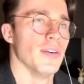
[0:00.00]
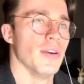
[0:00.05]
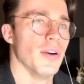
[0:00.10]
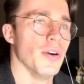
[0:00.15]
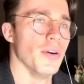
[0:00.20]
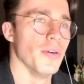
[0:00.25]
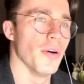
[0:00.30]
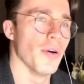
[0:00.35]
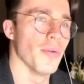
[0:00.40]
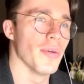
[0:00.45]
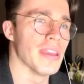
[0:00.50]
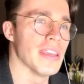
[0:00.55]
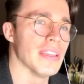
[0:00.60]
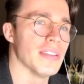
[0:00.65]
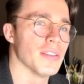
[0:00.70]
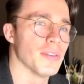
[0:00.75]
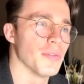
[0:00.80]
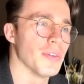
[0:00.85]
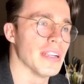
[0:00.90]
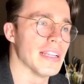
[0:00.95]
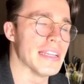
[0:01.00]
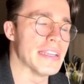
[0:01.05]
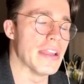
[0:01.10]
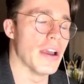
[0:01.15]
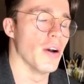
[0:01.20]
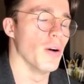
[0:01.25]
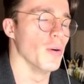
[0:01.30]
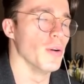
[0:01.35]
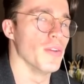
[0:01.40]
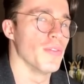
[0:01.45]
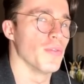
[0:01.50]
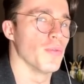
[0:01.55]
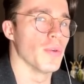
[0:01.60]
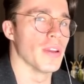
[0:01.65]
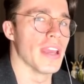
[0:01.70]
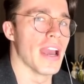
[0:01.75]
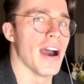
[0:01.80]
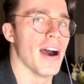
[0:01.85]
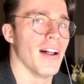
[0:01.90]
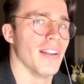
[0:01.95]
who are we to really know if
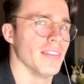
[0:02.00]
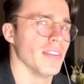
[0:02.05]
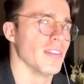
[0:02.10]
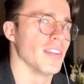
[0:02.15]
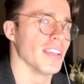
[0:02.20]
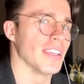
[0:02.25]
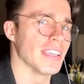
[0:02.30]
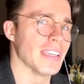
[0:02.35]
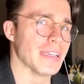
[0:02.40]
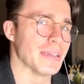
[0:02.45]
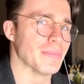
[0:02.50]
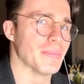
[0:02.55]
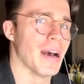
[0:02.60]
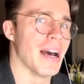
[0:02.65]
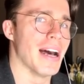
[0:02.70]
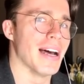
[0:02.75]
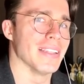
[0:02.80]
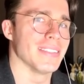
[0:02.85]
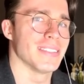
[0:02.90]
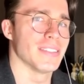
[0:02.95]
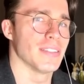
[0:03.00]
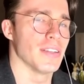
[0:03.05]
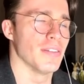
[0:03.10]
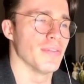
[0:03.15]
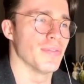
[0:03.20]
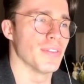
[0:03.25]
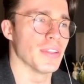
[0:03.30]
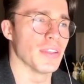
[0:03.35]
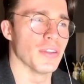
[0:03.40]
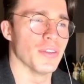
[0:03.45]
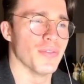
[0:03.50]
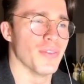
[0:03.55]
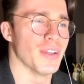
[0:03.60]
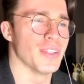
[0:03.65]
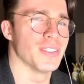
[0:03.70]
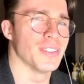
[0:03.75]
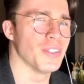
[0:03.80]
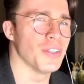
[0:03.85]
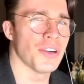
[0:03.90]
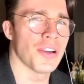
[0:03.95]
we are the thinking parts of the
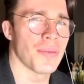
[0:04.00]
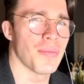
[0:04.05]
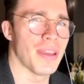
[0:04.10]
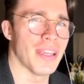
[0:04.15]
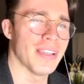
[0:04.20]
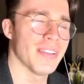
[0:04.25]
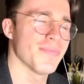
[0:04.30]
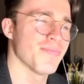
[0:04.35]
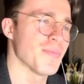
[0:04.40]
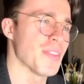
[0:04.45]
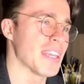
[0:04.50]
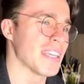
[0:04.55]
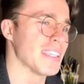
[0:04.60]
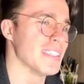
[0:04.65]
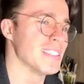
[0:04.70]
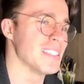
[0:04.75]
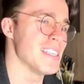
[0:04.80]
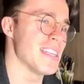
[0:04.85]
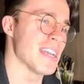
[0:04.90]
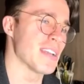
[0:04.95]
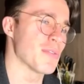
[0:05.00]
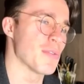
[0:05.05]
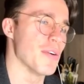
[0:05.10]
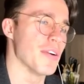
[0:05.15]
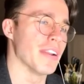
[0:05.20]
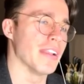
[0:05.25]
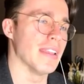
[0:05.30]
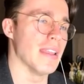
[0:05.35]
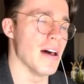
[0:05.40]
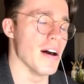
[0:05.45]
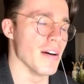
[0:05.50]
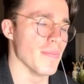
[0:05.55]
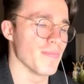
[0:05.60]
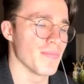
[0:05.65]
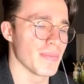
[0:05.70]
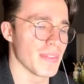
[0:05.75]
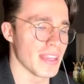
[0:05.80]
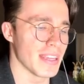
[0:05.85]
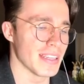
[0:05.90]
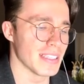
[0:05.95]
universe? Do you know what I mean? Like you see that quote a lot
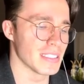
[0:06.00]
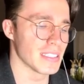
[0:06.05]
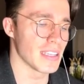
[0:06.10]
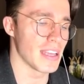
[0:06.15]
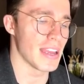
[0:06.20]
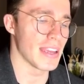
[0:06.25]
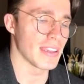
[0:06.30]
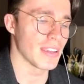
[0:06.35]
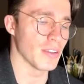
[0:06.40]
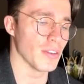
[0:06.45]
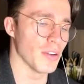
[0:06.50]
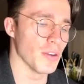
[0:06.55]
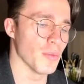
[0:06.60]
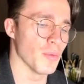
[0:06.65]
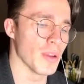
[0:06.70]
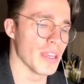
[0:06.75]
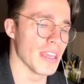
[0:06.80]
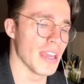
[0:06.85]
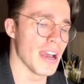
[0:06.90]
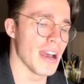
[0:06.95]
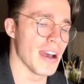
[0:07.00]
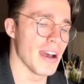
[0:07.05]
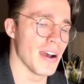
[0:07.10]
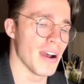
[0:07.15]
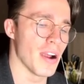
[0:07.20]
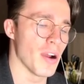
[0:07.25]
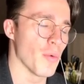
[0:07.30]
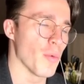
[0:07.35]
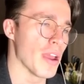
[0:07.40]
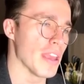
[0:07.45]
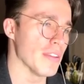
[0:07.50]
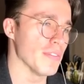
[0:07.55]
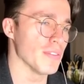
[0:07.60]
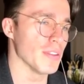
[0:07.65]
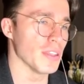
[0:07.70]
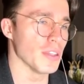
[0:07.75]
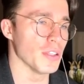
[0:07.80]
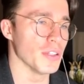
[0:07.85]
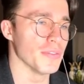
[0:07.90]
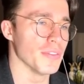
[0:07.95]
and it's like, you know, we are a way for
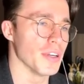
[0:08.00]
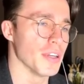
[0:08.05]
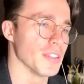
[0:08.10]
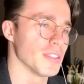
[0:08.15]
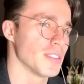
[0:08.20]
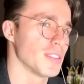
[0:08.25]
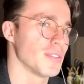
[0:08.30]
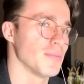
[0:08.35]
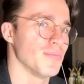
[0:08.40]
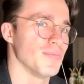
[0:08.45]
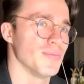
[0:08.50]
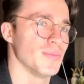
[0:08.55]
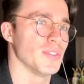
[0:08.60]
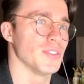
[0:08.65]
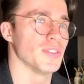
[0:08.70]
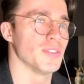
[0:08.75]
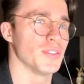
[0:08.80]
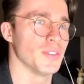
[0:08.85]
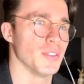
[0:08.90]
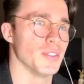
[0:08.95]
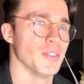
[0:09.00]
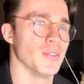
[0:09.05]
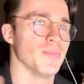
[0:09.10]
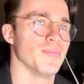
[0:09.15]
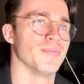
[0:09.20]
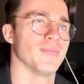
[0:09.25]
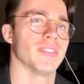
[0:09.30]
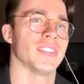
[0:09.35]
the universe to,